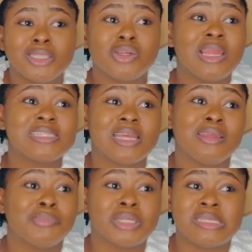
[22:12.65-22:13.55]
don't let
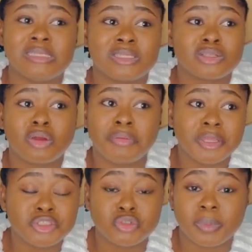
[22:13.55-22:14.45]
anybody
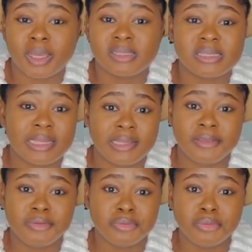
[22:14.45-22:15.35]
discourage you by
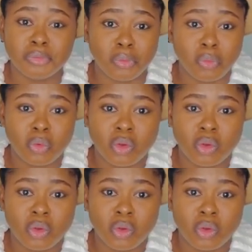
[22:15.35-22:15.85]
telling you no,